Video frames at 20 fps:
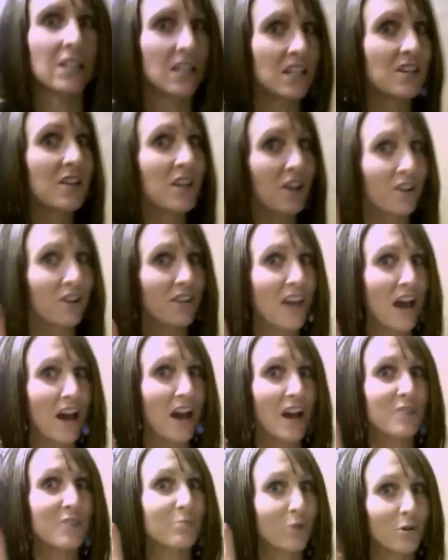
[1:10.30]
Can you hear
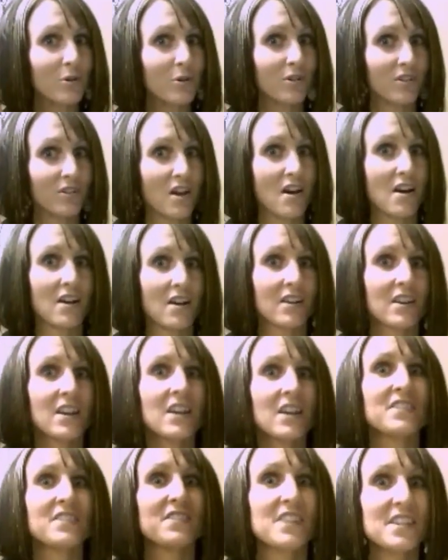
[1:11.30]
that? I broke a law.
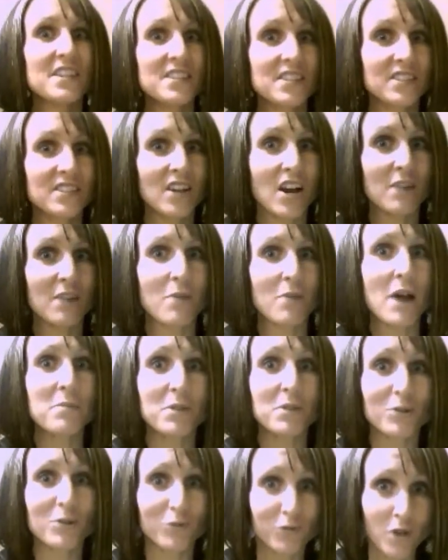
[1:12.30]
This time,
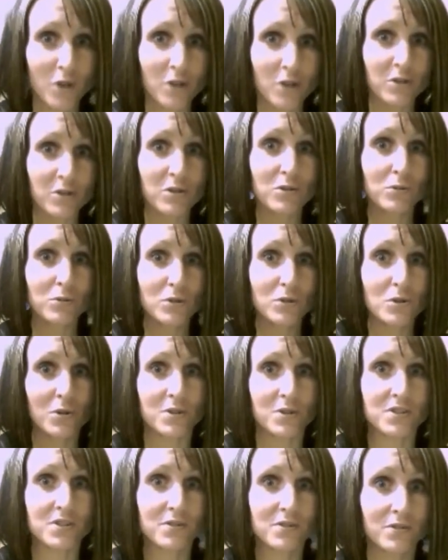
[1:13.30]
I'm going to follow the
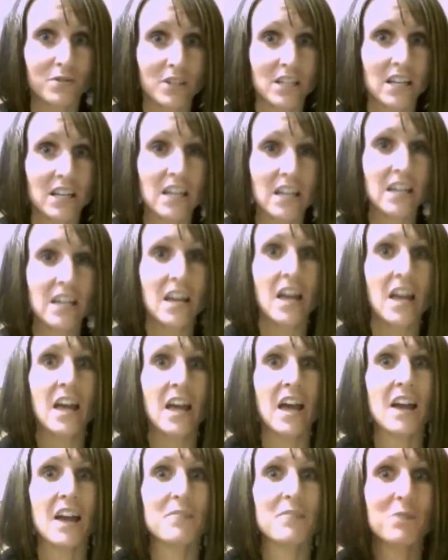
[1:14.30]
rules of reading,
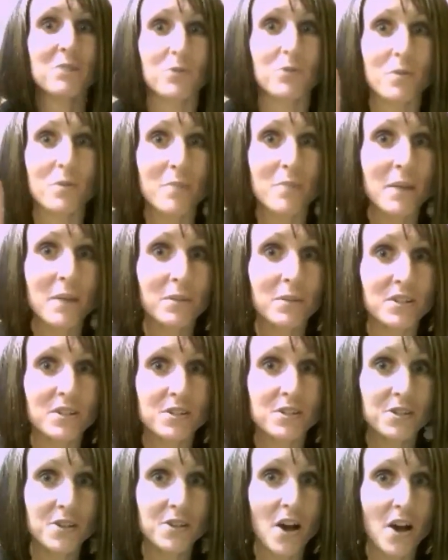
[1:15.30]
and I'm going to remember to
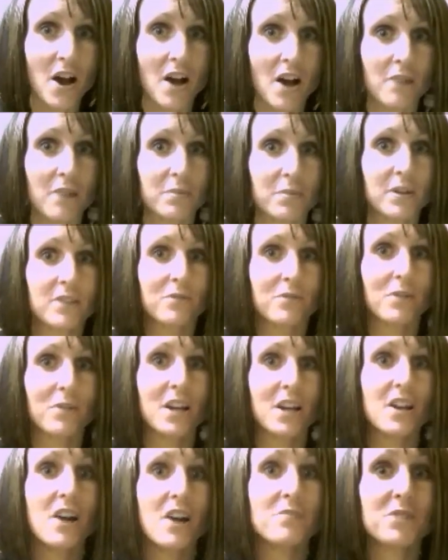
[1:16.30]
stop
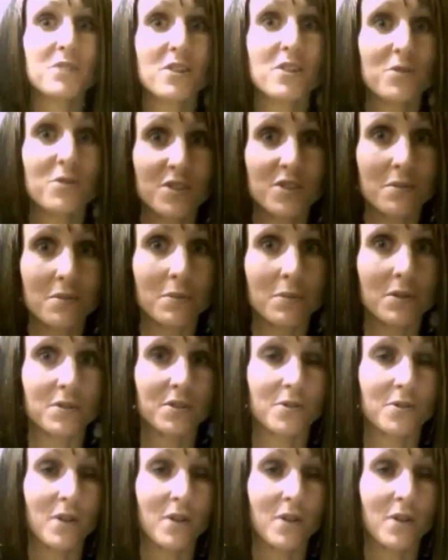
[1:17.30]
when I come to those symbols,